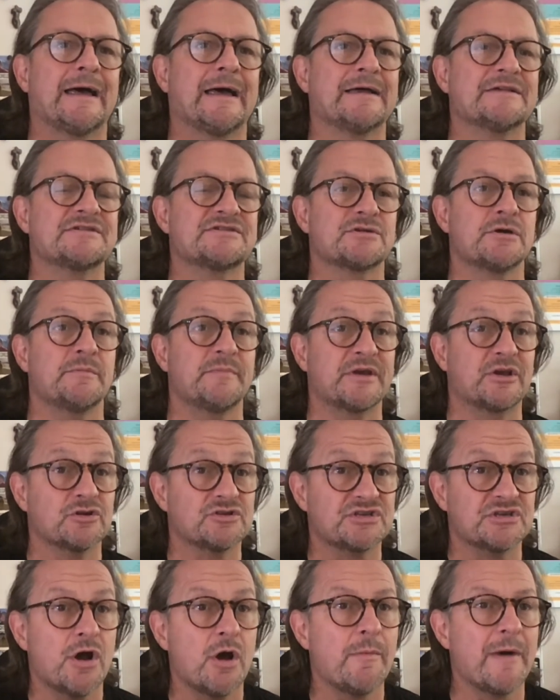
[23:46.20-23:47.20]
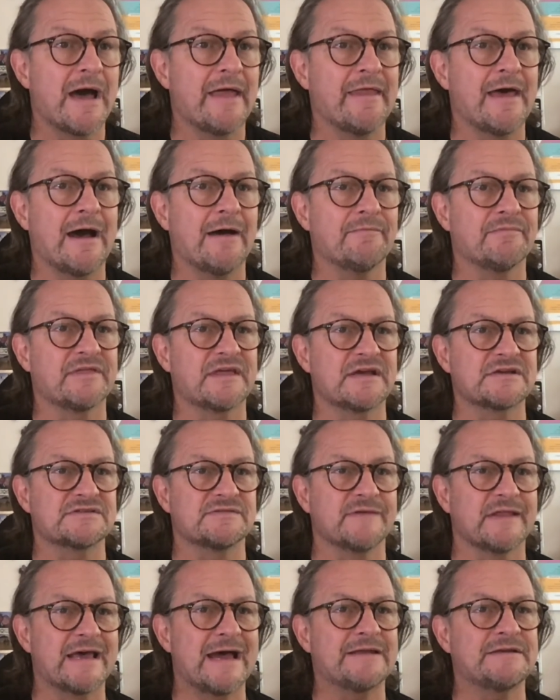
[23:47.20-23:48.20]
So it'd be good to know about that. Thanks
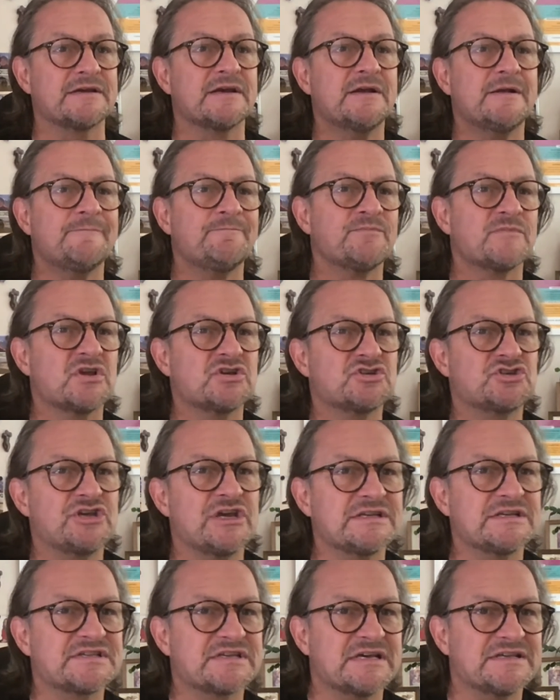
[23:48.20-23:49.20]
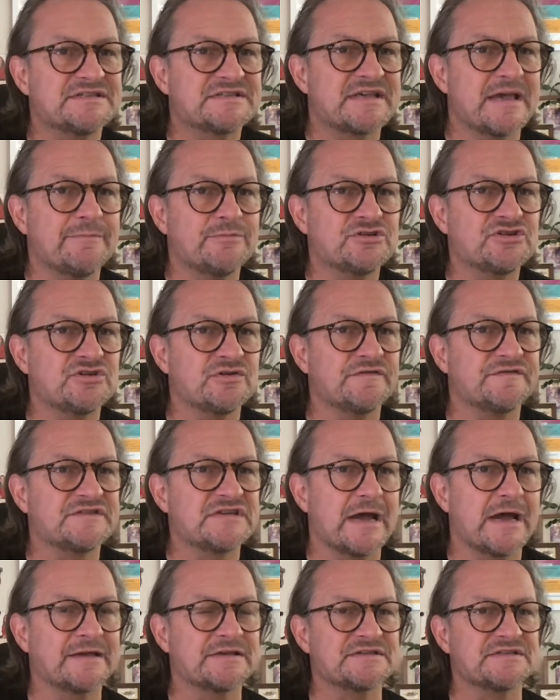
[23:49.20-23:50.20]
for that. Sheila's saying, Saber-toothed
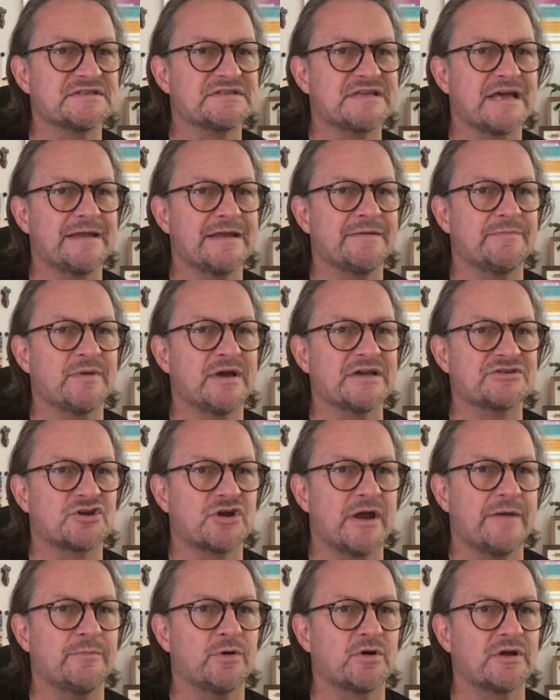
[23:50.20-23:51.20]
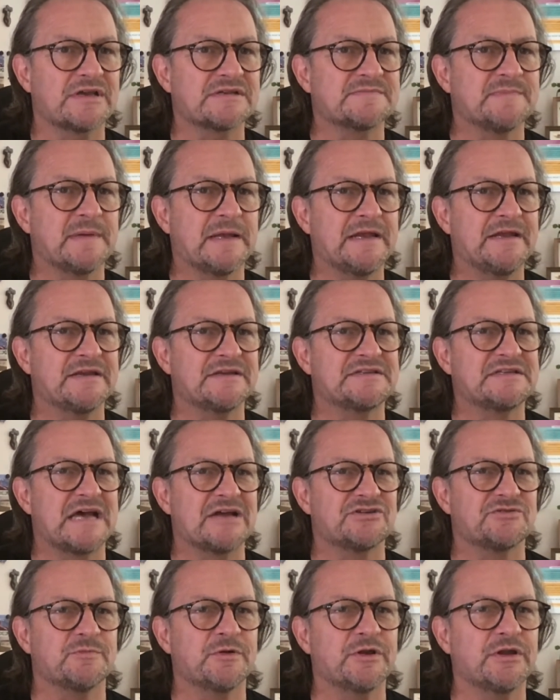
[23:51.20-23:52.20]
tigers and teddy bears, great book explaining
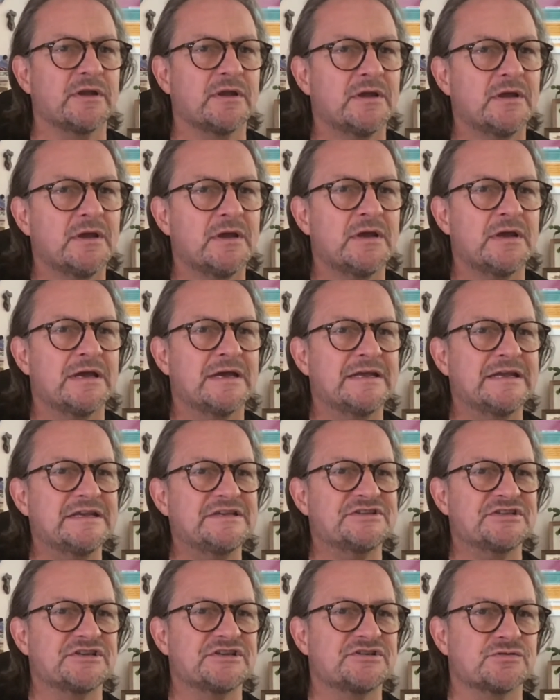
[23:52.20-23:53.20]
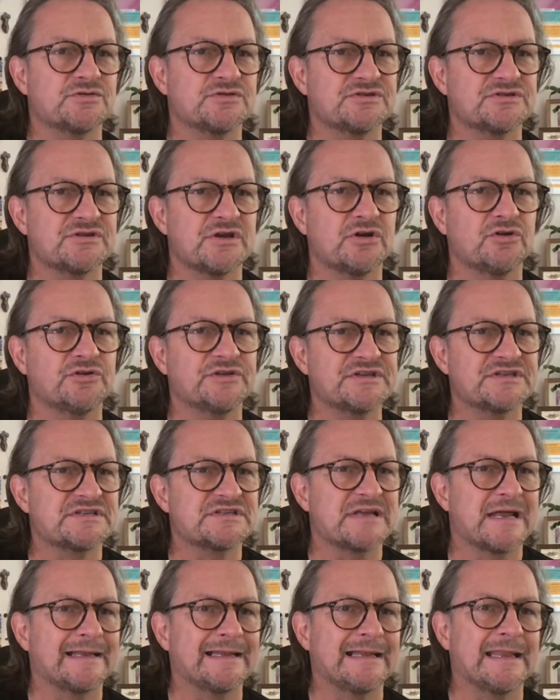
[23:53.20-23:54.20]
attachment in easy to
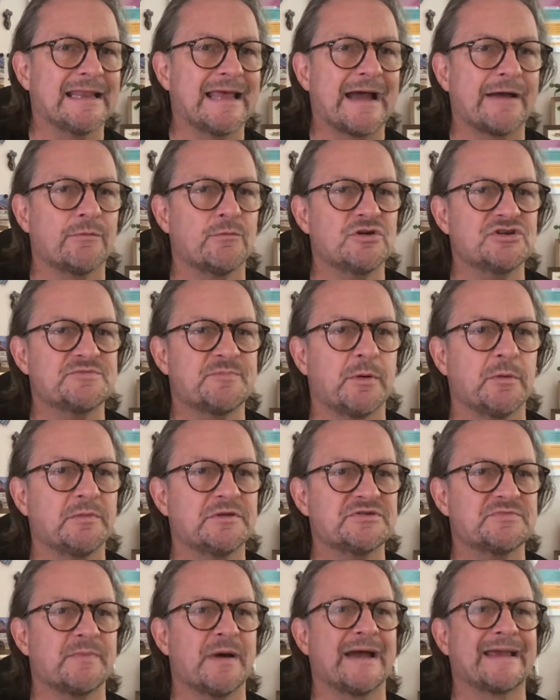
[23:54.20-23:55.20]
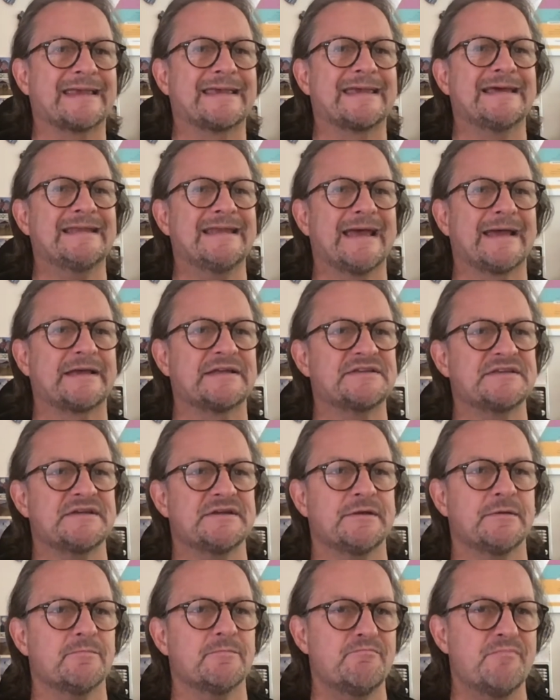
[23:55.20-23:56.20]
understand language, published by
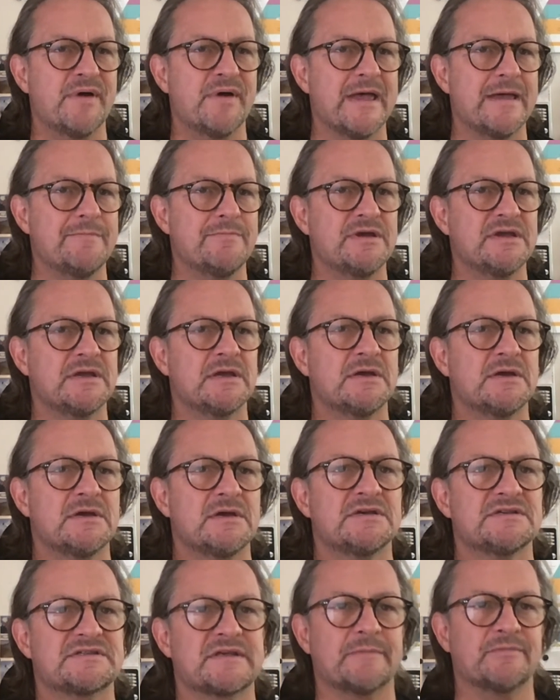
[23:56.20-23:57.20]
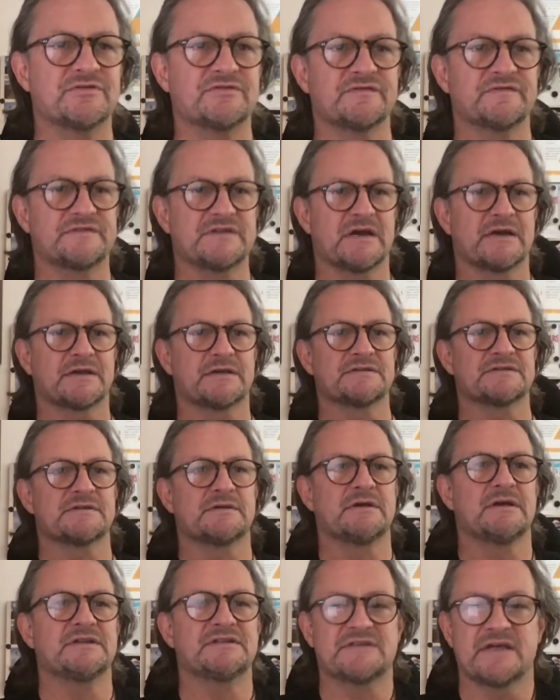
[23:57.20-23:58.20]
Connected Baby. Saber-toothed tigers
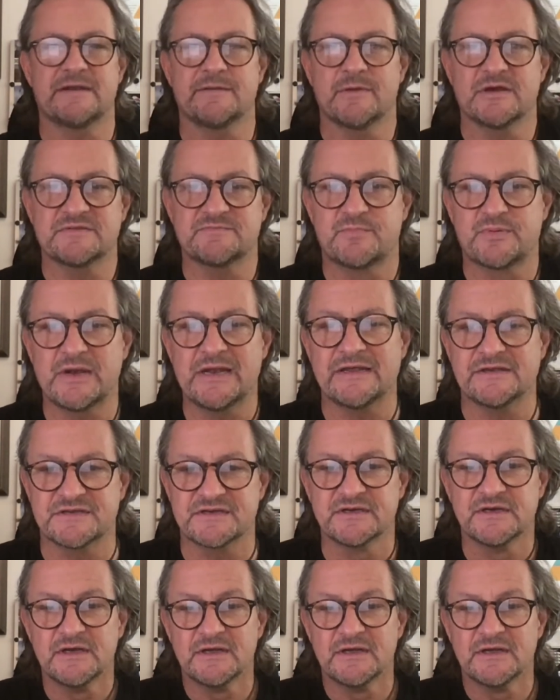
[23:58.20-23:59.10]
and teddy bears. Brilliant.